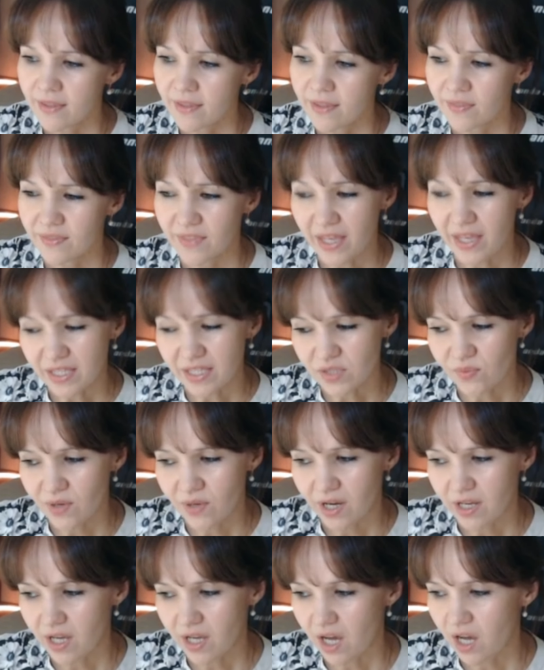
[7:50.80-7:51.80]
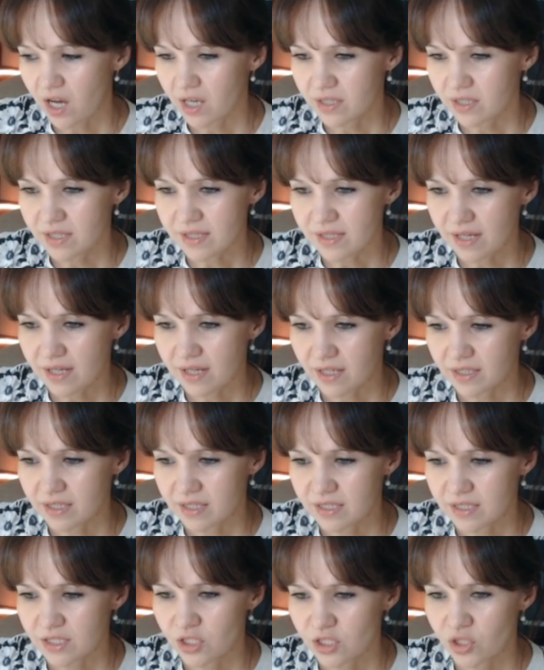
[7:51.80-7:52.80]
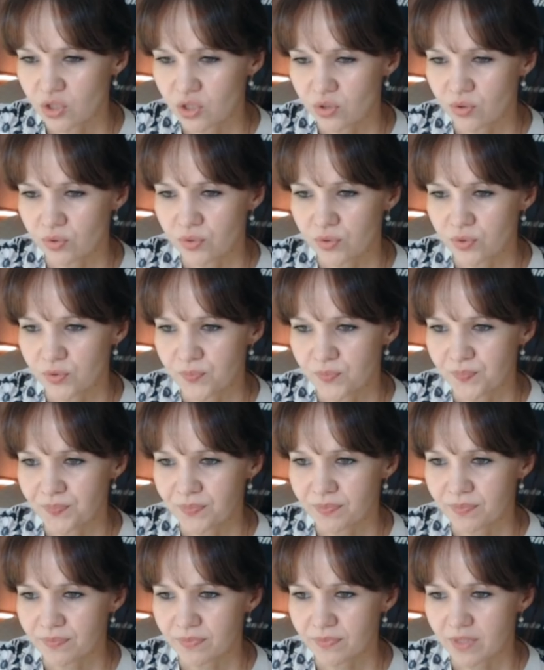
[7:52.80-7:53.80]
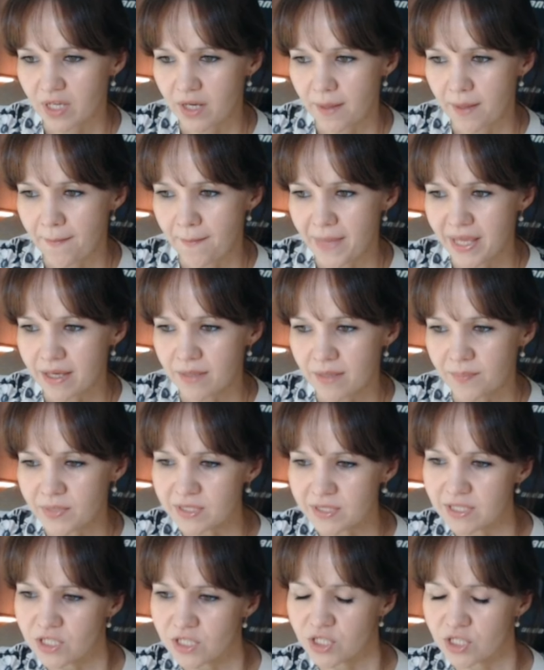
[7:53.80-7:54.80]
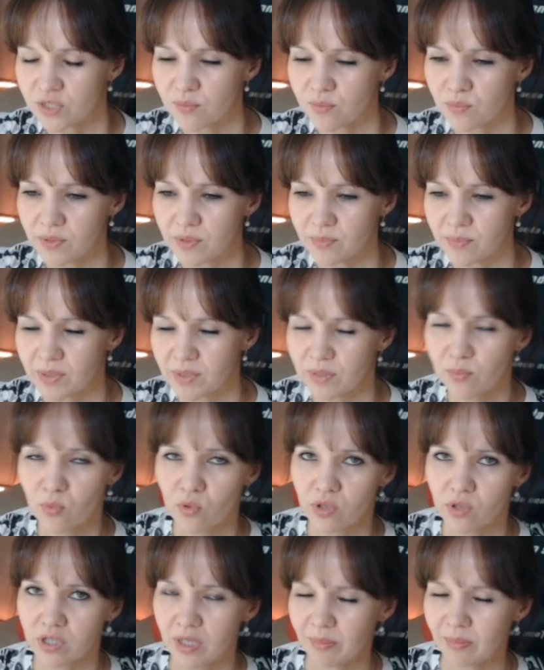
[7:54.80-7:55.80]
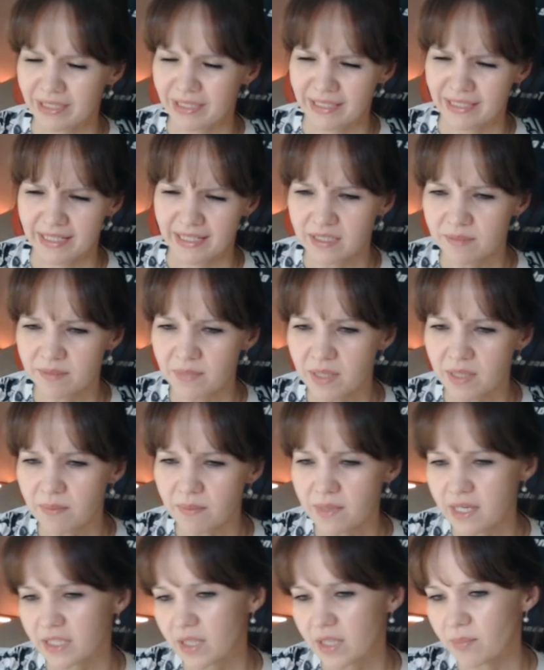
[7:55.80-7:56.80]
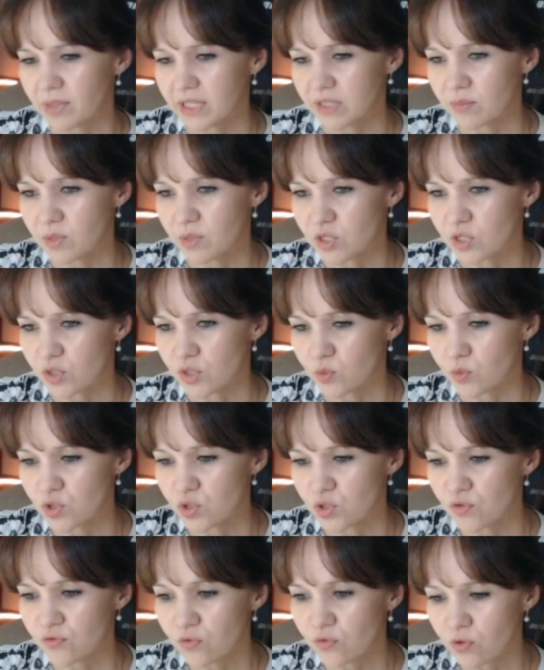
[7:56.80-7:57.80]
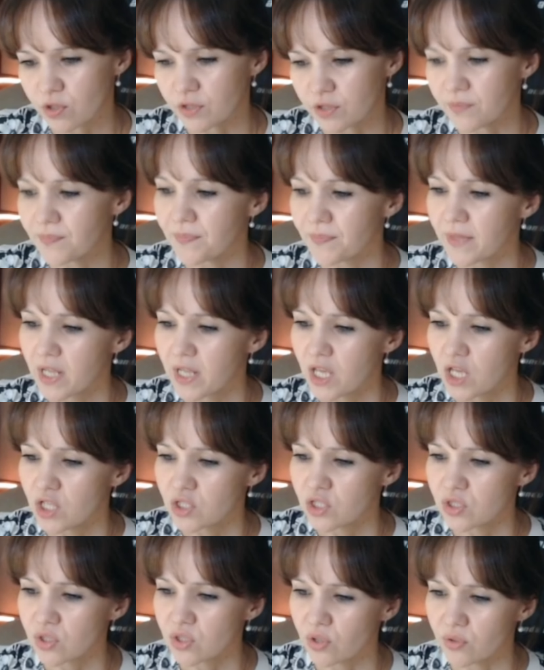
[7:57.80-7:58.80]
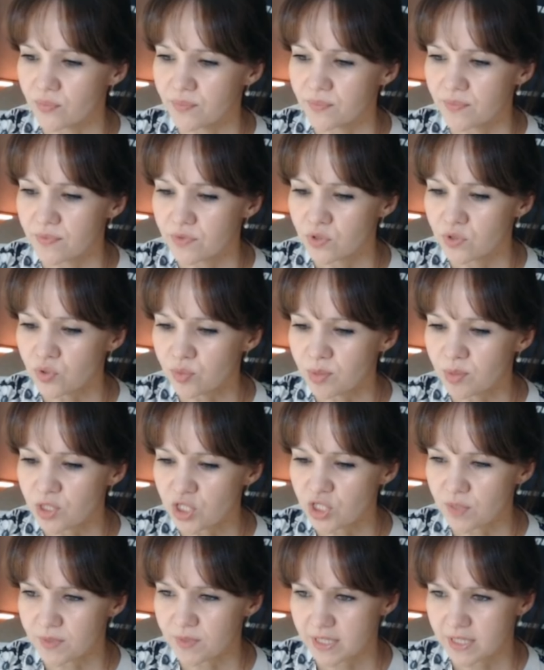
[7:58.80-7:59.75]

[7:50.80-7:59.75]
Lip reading: that's why I decided to make position a bit more complicated maybe, and I played bishop to g4. So two bishops are